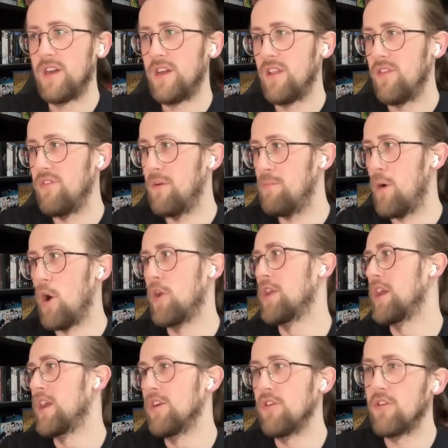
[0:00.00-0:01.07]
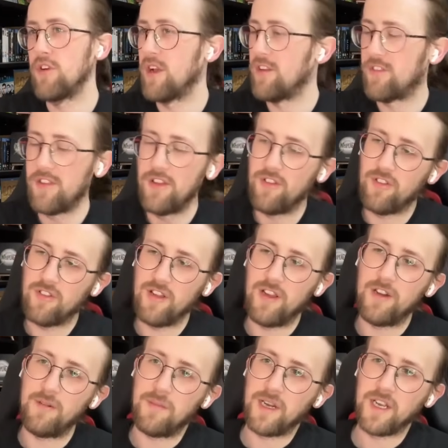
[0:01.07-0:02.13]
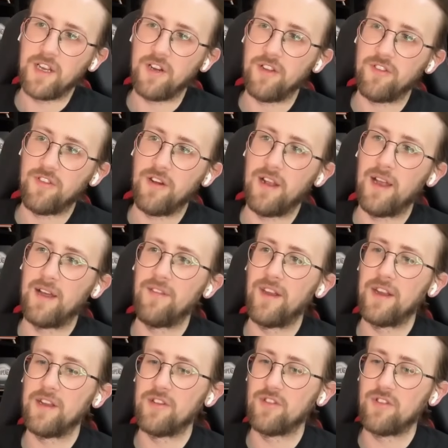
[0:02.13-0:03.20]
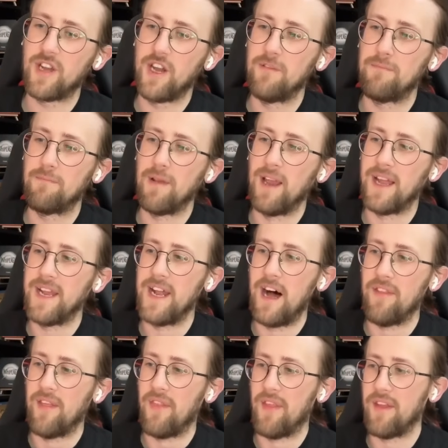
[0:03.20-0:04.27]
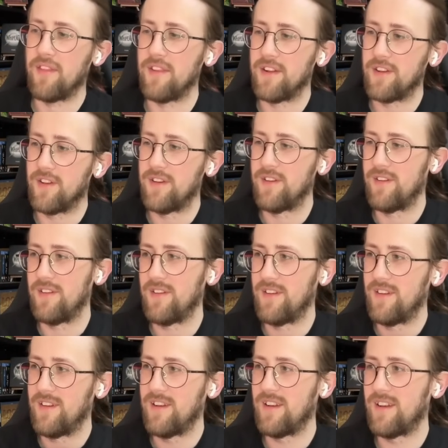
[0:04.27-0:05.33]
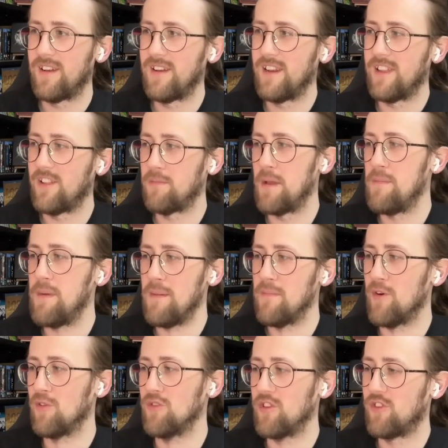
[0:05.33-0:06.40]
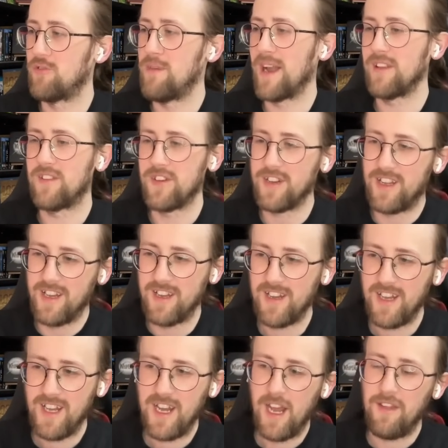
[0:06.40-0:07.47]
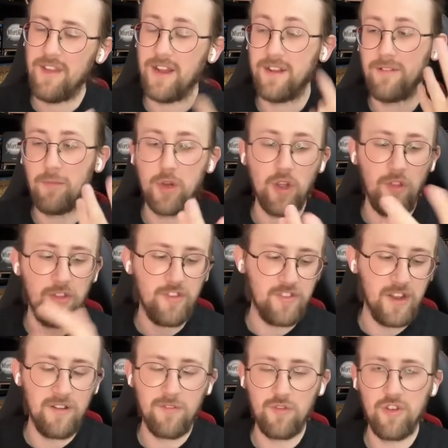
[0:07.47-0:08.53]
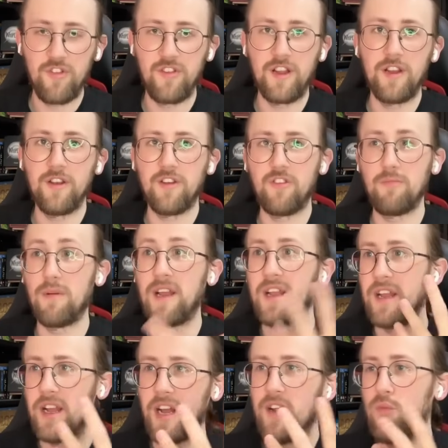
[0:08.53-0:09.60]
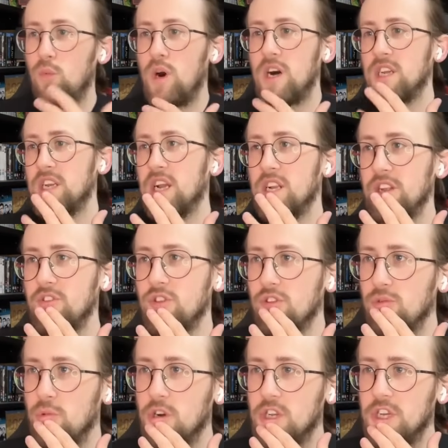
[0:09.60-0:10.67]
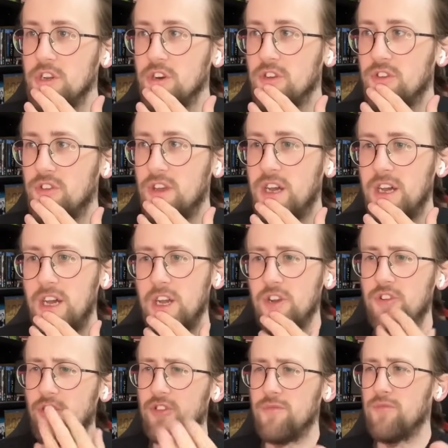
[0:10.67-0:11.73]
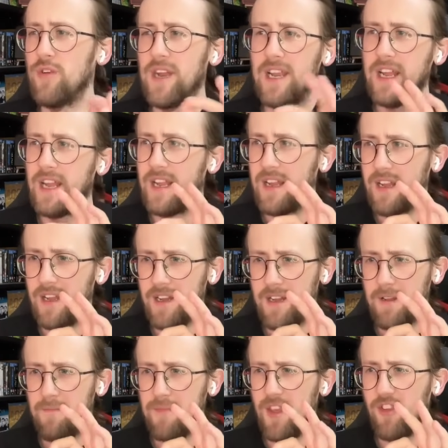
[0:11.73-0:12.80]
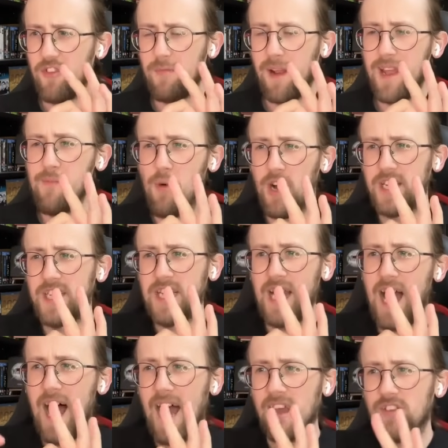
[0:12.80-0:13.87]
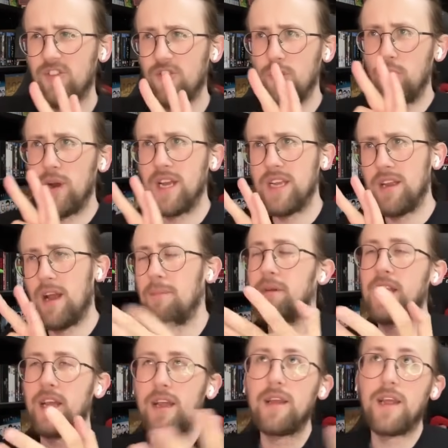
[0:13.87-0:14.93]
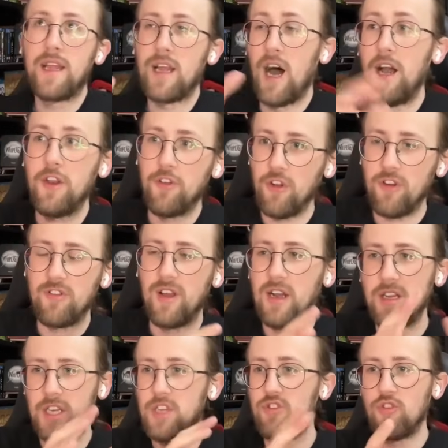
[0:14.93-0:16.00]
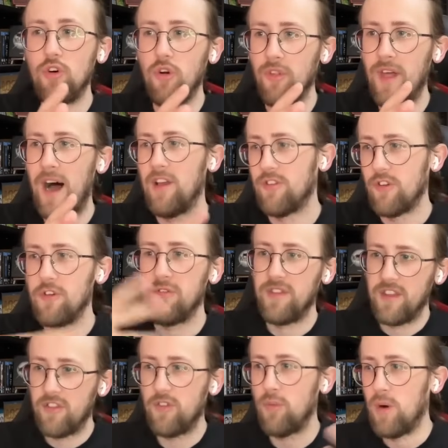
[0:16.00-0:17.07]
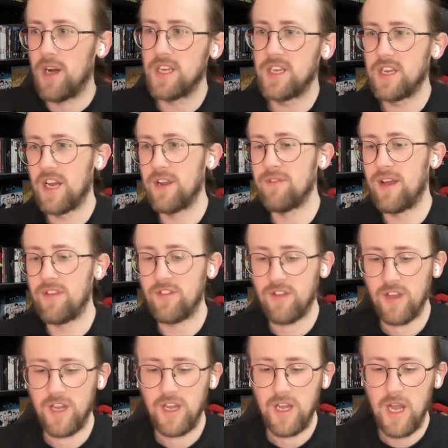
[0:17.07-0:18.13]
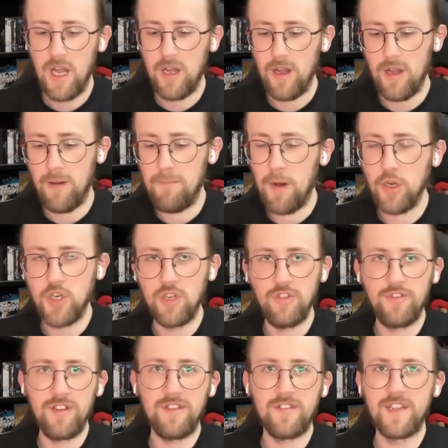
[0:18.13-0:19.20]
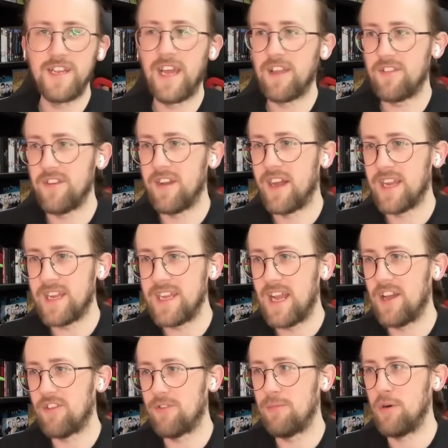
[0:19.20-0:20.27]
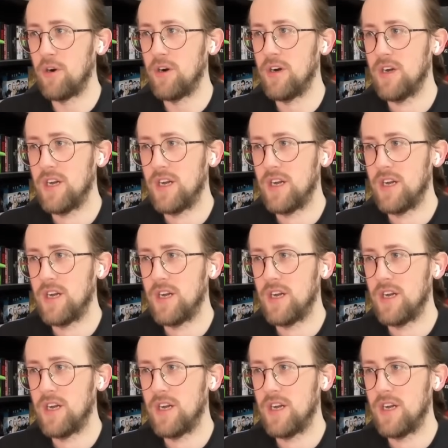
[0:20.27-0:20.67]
the body and who gets... It's just like, oh my God. So I like that he's just kind of laying out there that they need to be a bit more respected. And then we got the scene of Cristina explaining kind of why she actually does what she does. Doesn't really explain why she acts the way... I mean, it kind of does. Like, she saw that, so this is why she kind of has... emotions disconnected, I guess, but